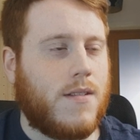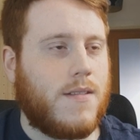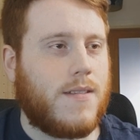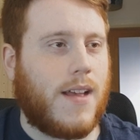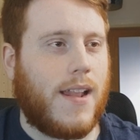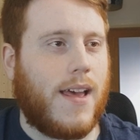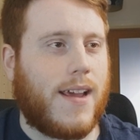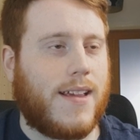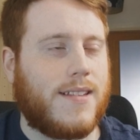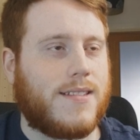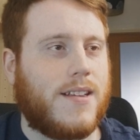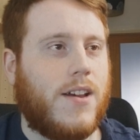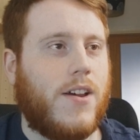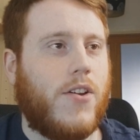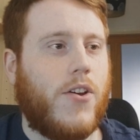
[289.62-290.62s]
Is that like
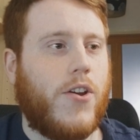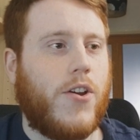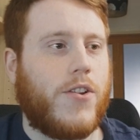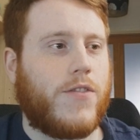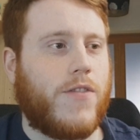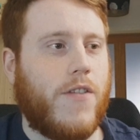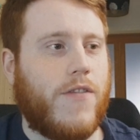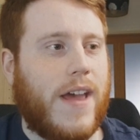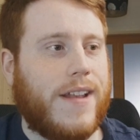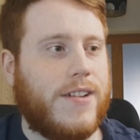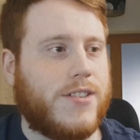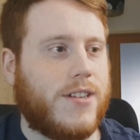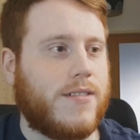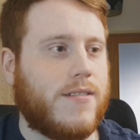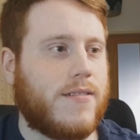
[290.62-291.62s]
his urge for
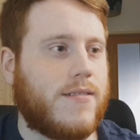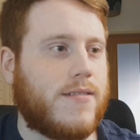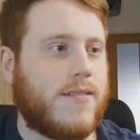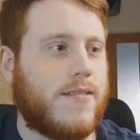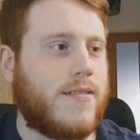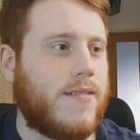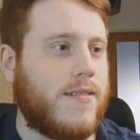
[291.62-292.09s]
vengeance?